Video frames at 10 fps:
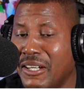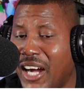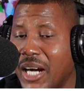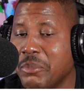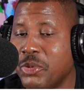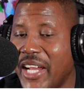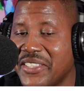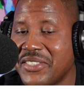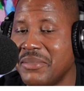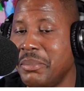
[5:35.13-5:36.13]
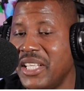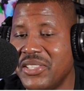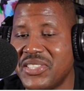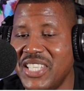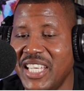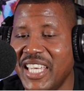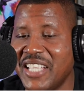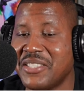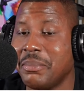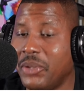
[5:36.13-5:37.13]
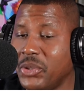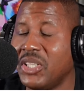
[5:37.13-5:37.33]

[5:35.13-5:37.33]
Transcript: armrests. Middle seat gets both